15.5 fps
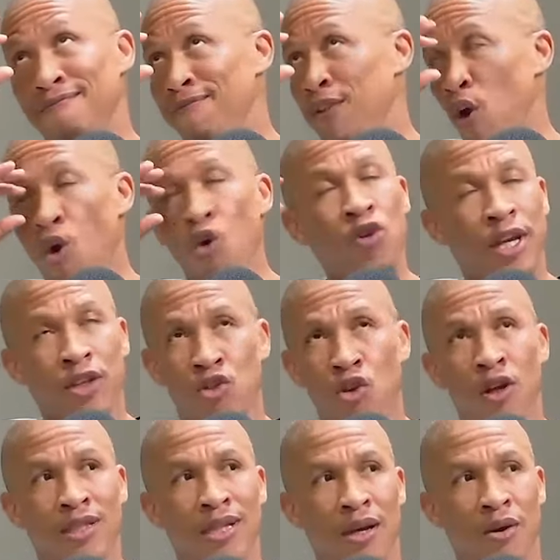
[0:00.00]
the older
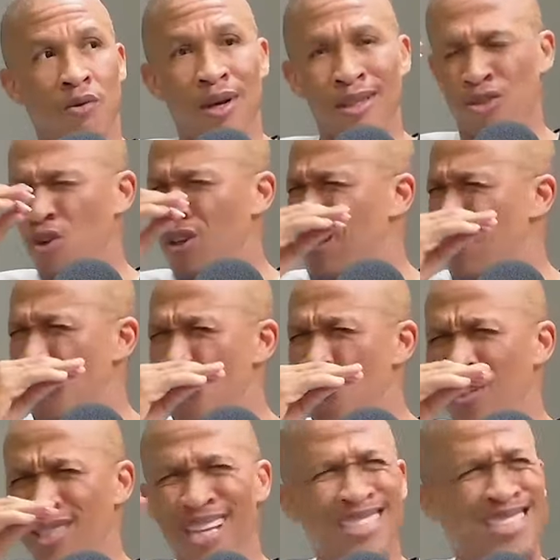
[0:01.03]
Doctor was Doctor
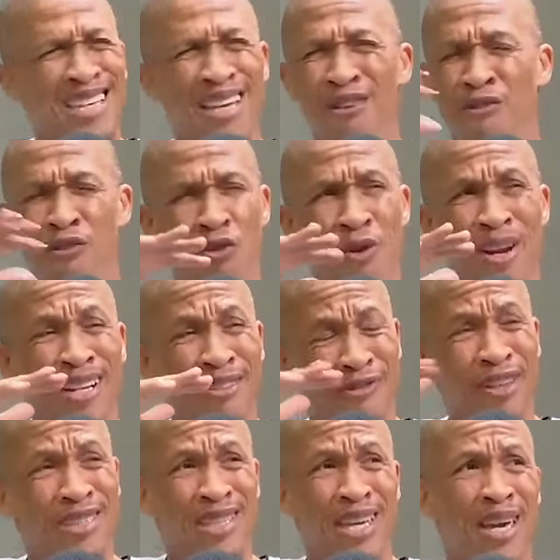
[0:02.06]
always that skillful when he
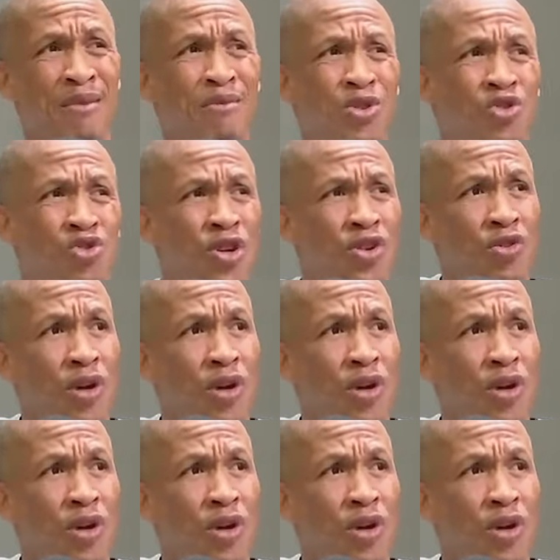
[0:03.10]
first came to join no,